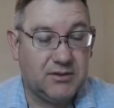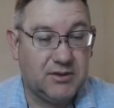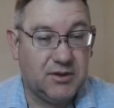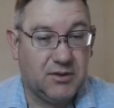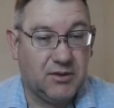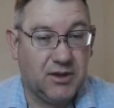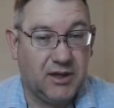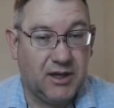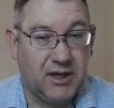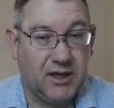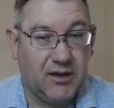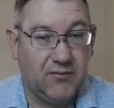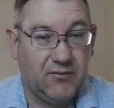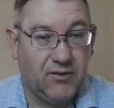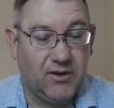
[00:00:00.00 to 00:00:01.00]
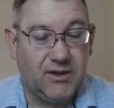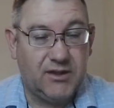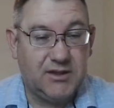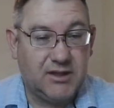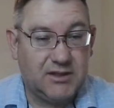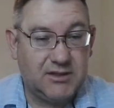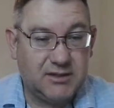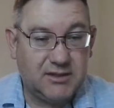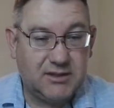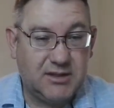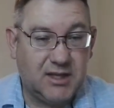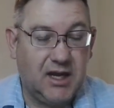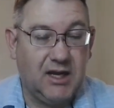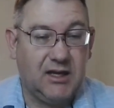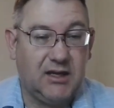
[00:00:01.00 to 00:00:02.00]
It really does
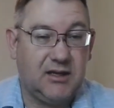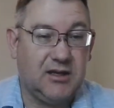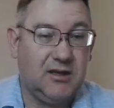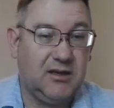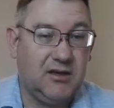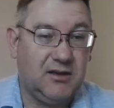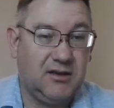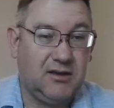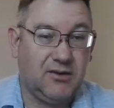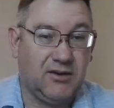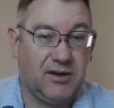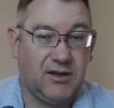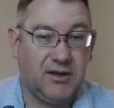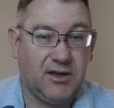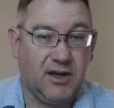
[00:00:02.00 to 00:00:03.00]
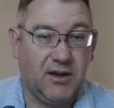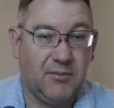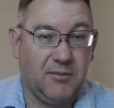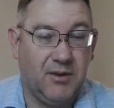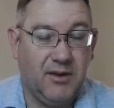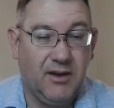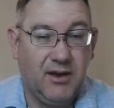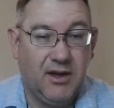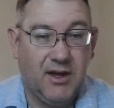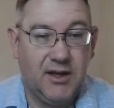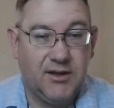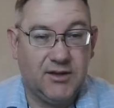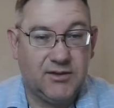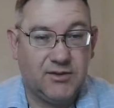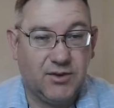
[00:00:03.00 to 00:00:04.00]
take your income and
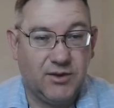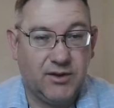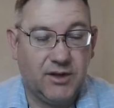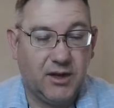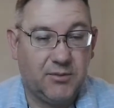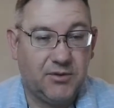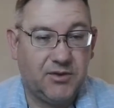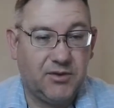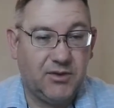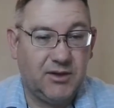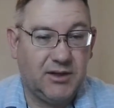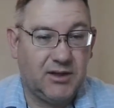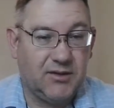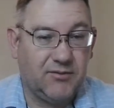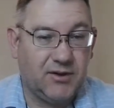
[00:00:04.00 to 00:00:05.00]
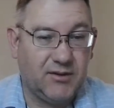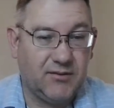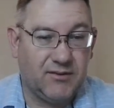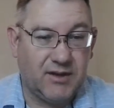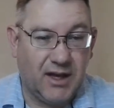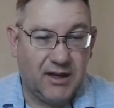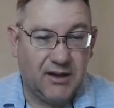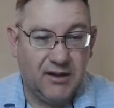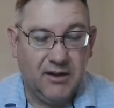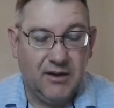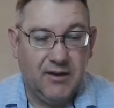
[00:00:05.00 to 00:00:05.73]
destroy any opportunity to get rid of debt.